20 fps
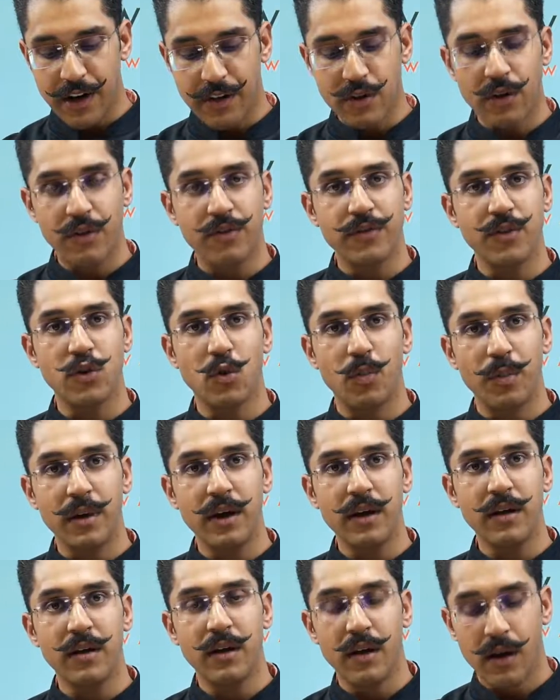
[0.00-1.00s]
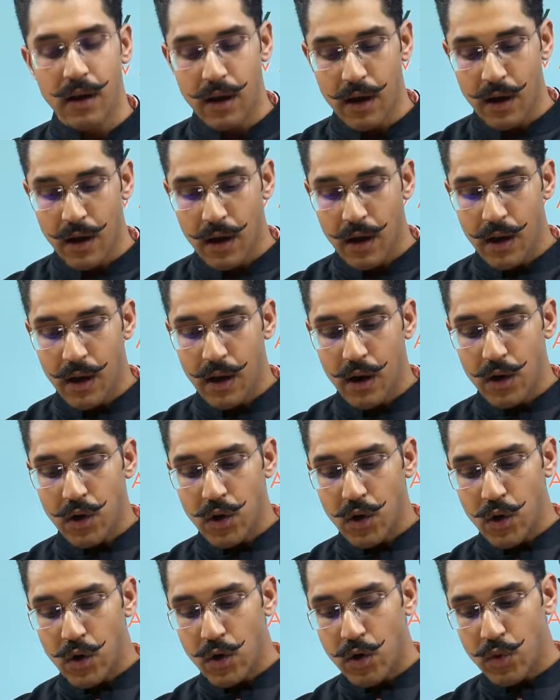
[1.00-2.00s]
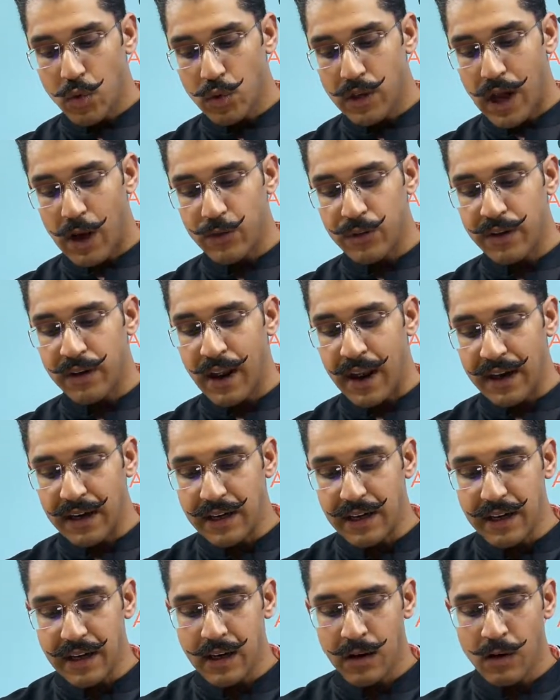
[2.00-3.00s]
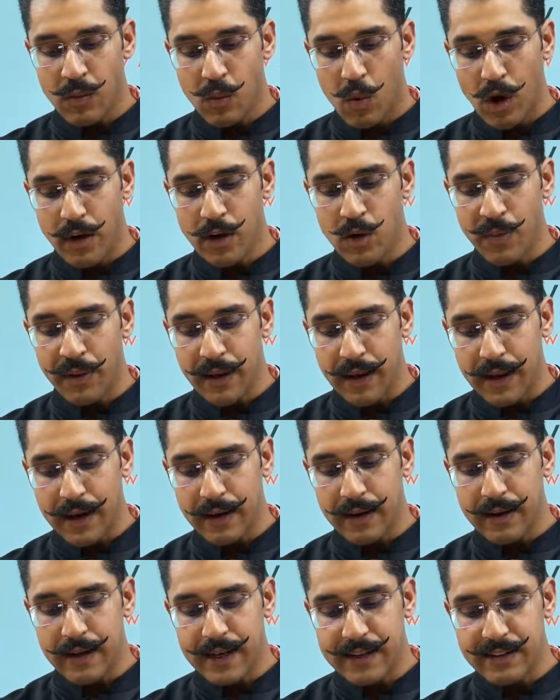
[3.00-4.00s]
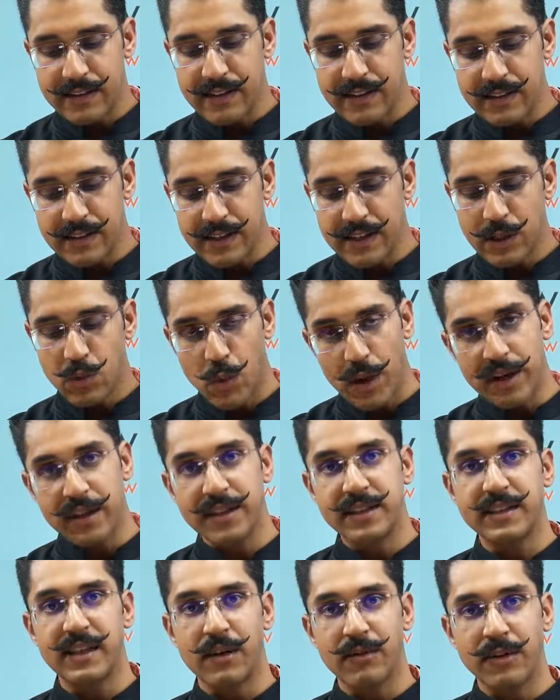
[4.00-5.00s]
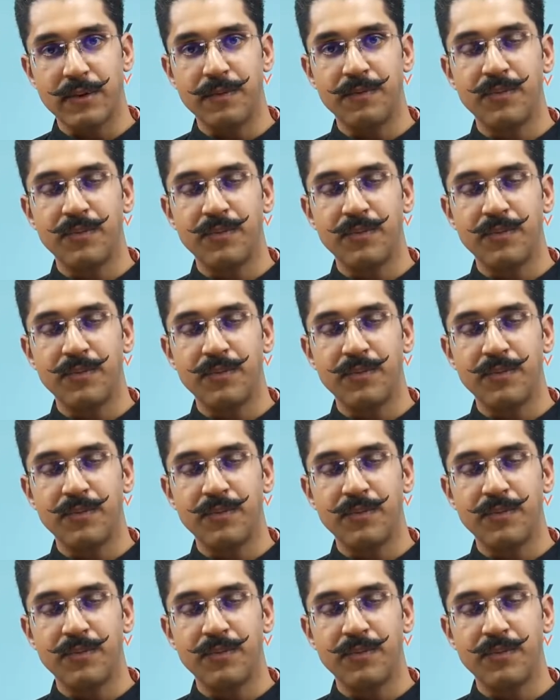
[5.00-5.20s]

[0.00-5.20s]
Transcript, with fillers: of UP, 2019, Volume 8, SCC 27.